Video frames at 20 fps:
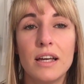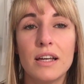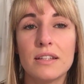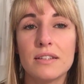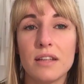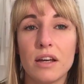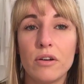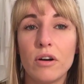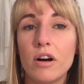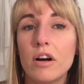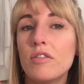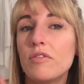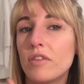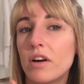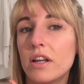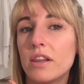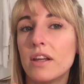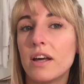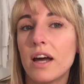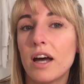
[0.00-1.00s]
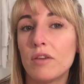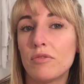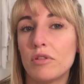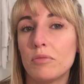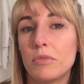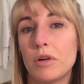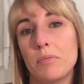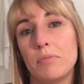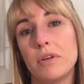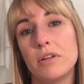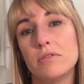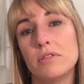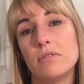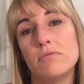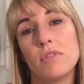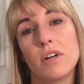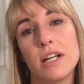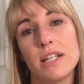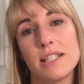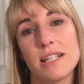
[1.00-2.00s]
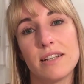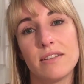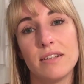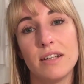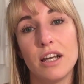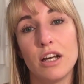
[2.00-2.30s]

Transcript: So I find that having my mirror right down